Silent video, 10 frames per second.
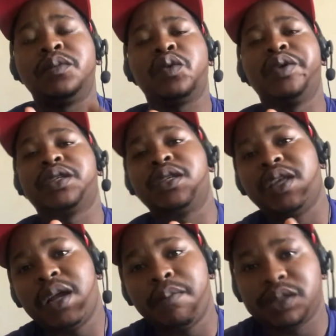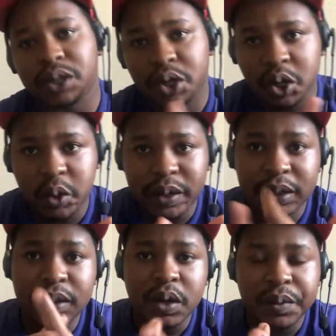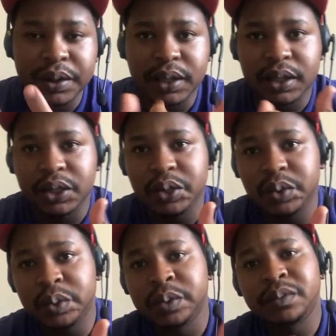We see the numbers are growing. We thank you.